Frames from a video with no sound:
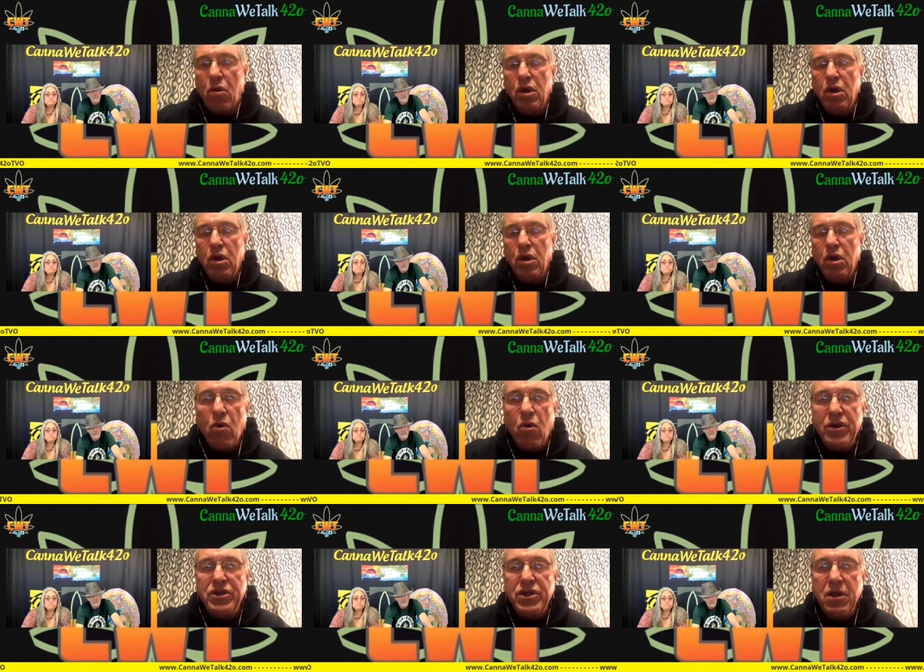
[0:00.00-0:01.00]

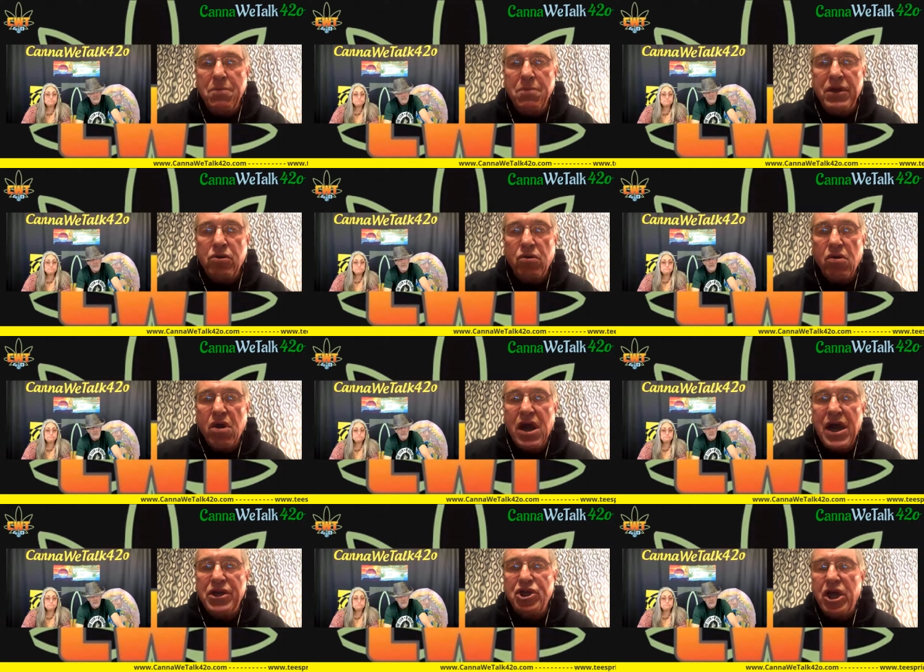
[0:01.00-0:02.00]
control. They're always in
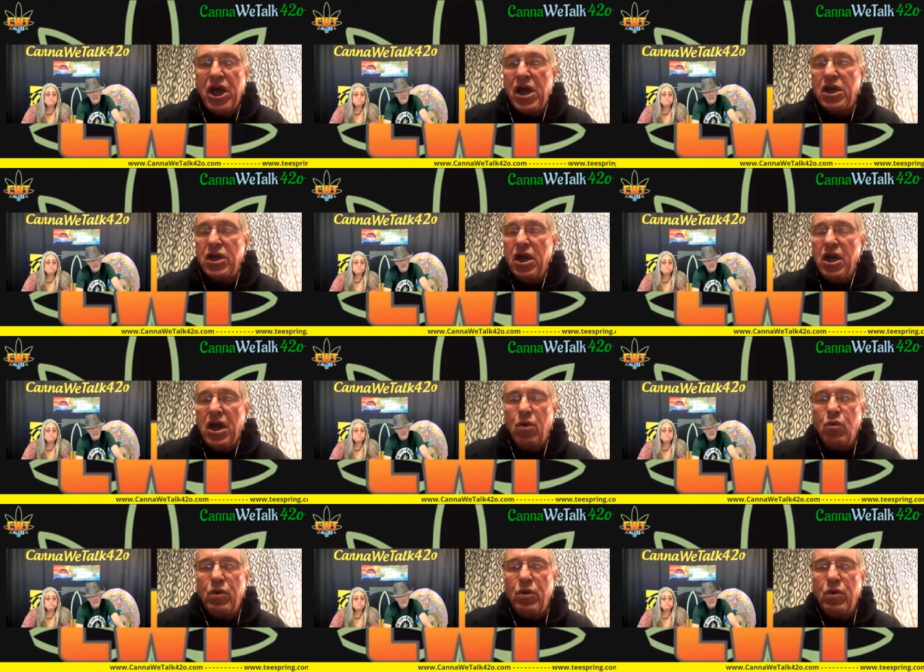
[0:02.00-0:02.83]
amygdalar hijack.